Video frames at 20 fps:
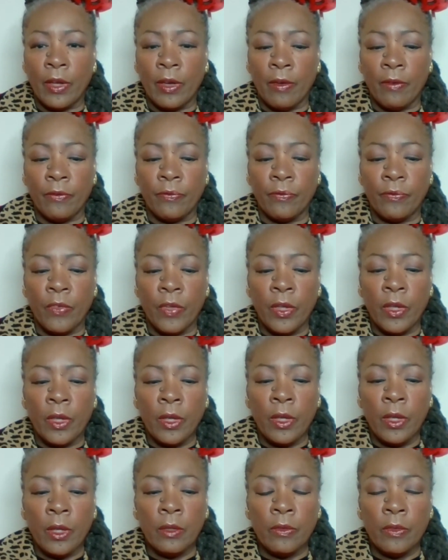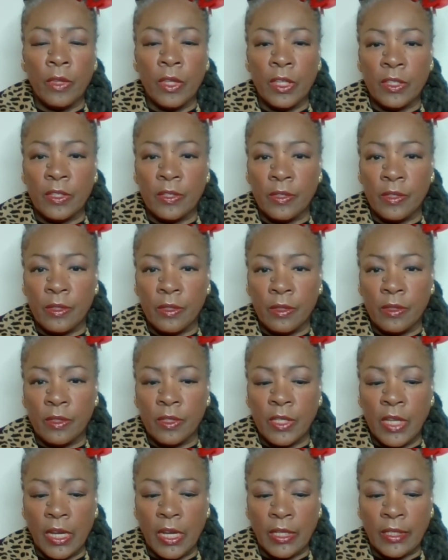of this
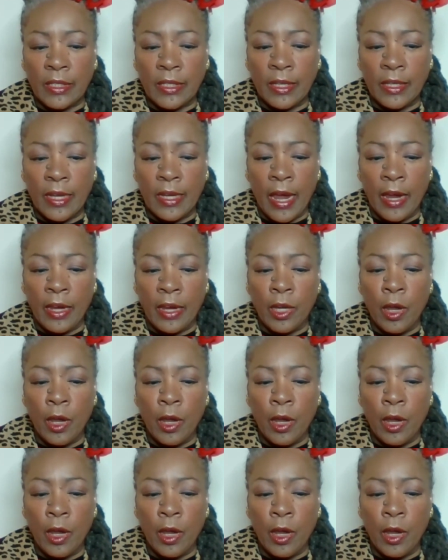study today.